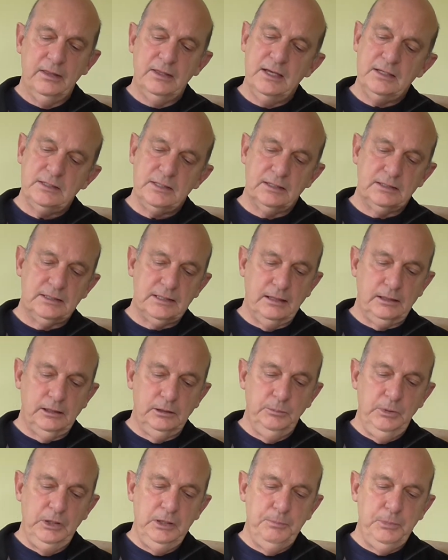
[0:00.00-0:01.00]
There's the
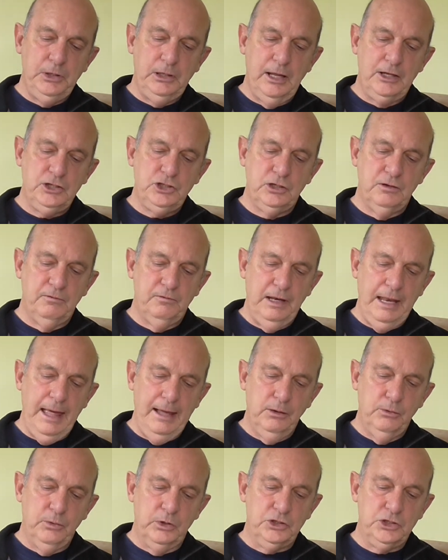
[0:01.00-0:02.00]
subtle manipulation of
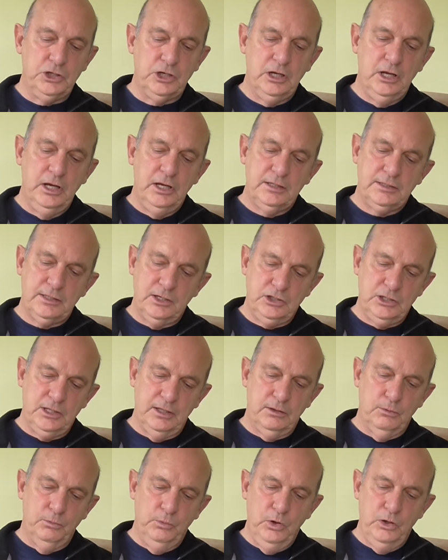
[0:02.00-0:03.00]
language, such
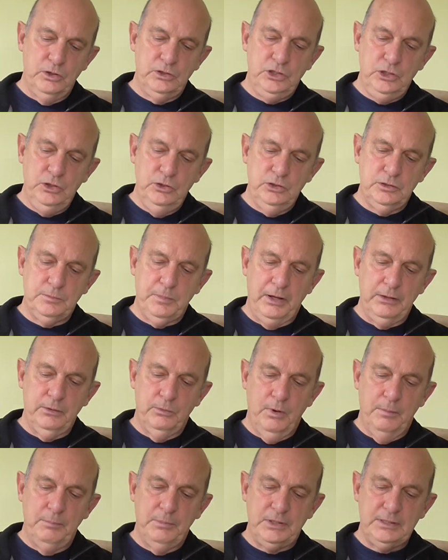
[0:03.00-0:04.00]
that the words used by the
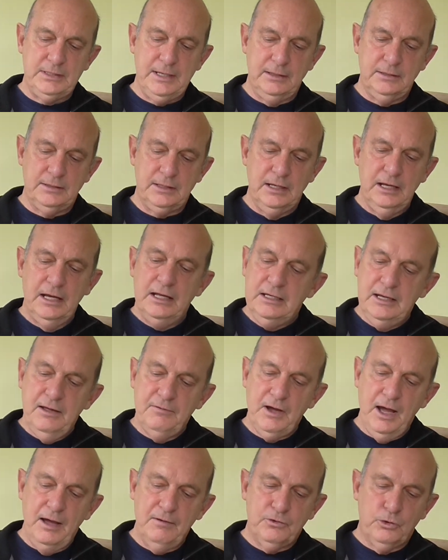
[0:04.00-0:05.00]
1%
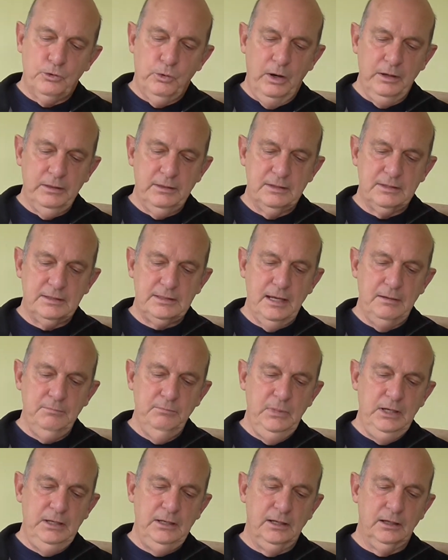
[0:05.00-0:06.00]
never have quite the
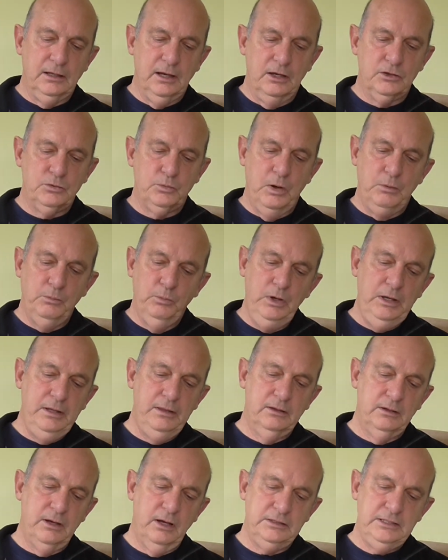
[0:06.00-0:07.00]
same meaning as when we,
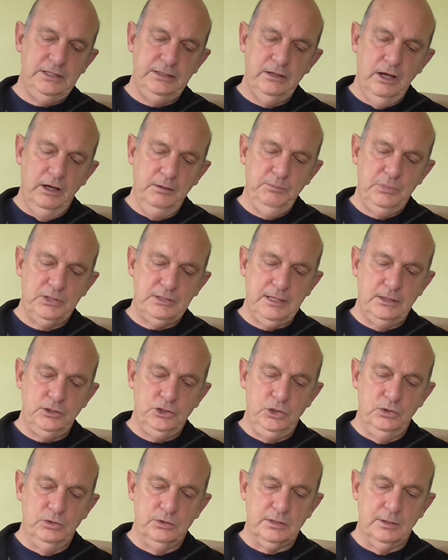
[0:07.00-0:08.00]
the
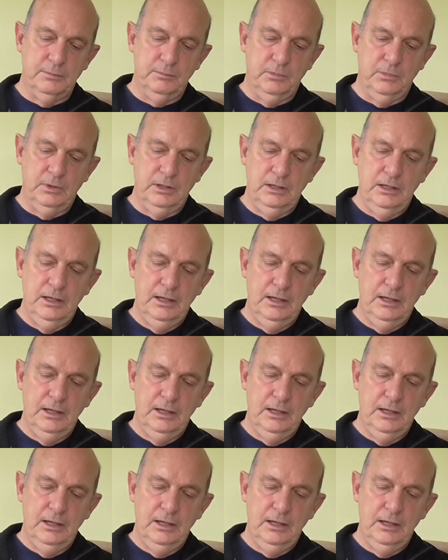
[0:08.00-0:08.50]
99%, use them.